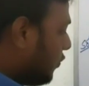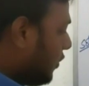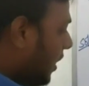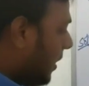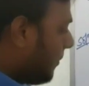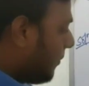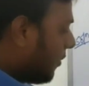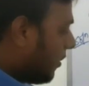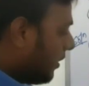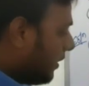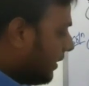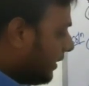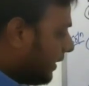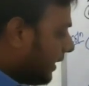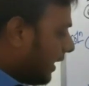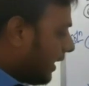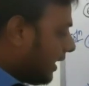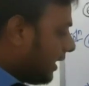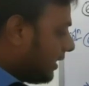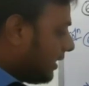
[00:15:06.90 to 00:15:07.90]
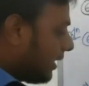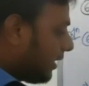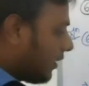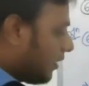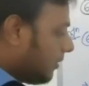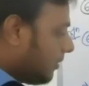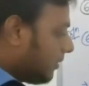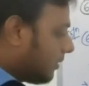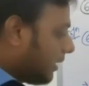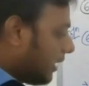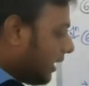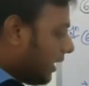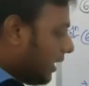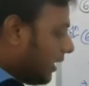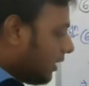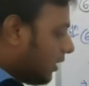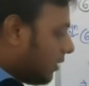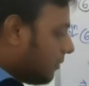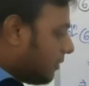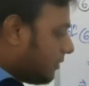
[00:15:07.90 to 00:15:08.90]
we have already taken
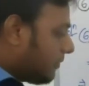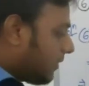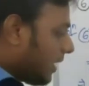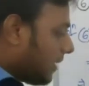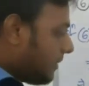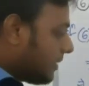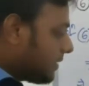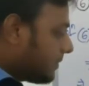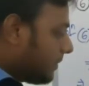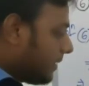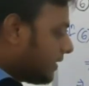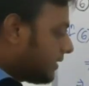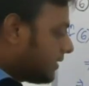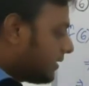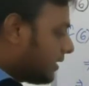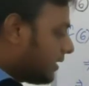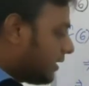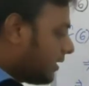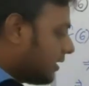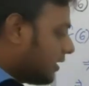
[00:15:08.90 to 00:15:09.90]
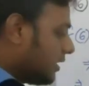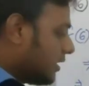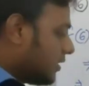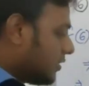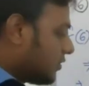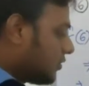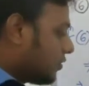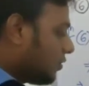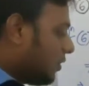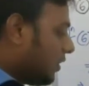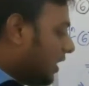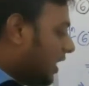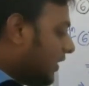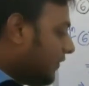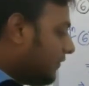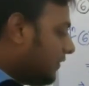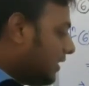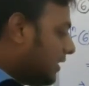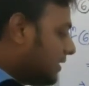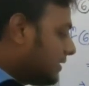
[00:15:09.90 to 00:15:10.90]
common 5x minus 3. So
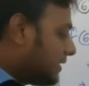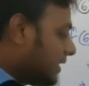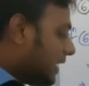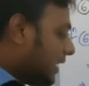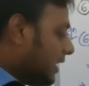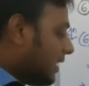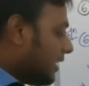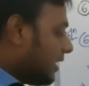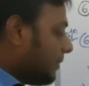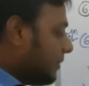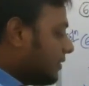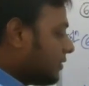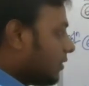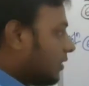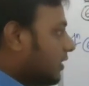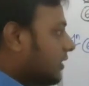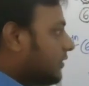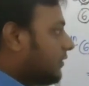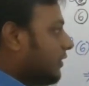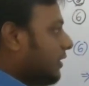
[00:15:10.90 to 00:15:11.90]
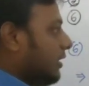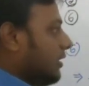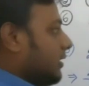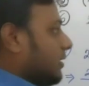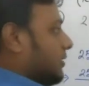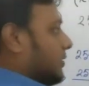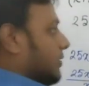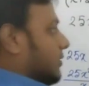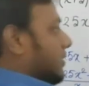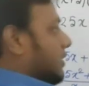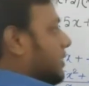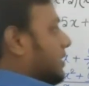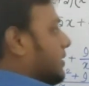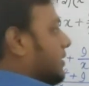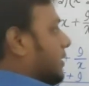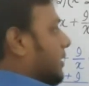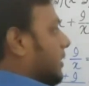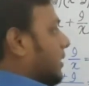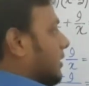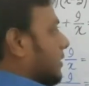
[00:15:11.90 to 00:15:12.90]
left in second term is only 3. So it
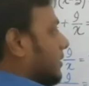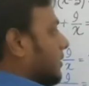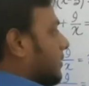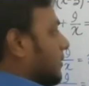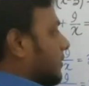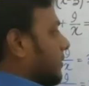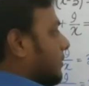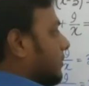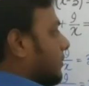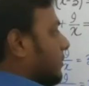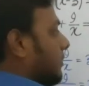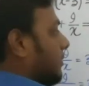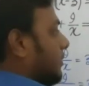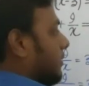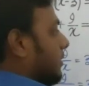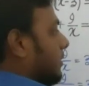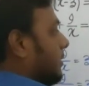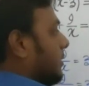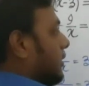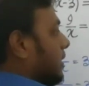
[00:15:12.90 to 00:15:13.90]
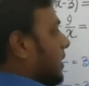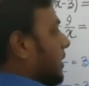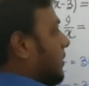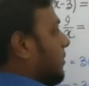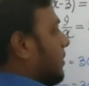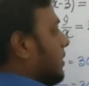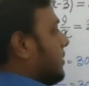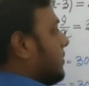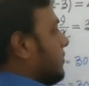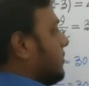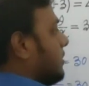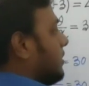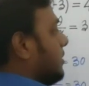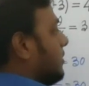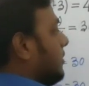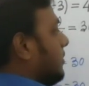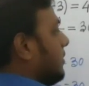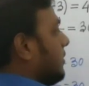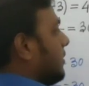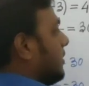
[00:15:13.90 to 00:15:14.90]
is 3 equals to
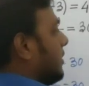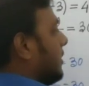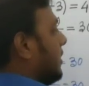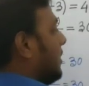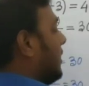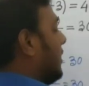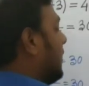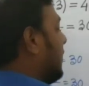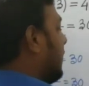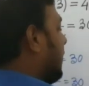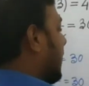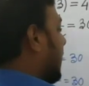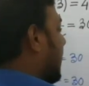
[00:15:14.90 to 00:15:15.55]
0. Now